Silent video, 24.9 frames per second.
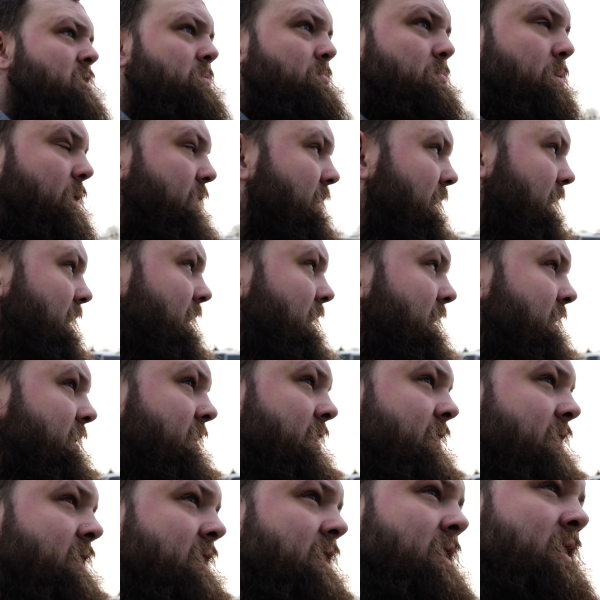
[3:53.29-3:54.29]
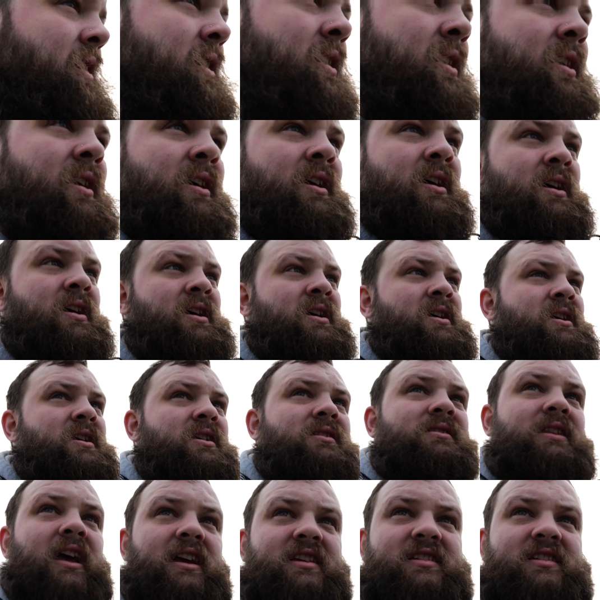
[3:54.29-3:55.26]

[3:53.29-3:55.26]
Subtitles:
but they